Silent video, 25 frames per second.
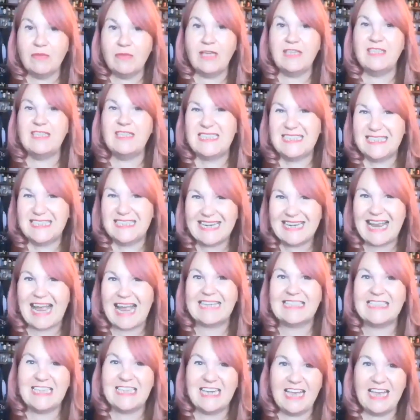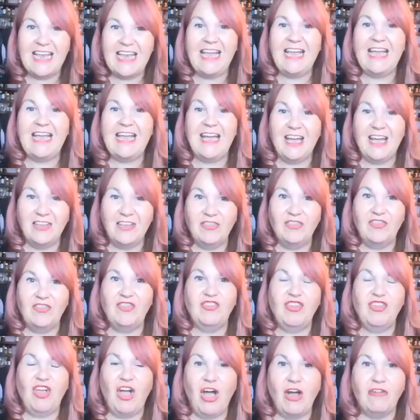and static and
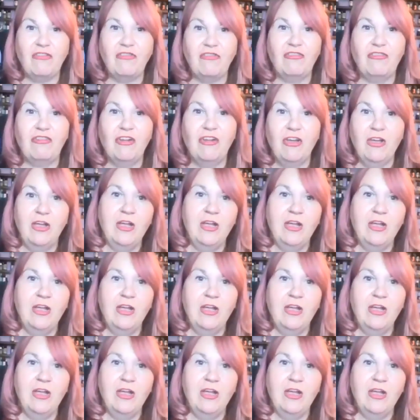stuff.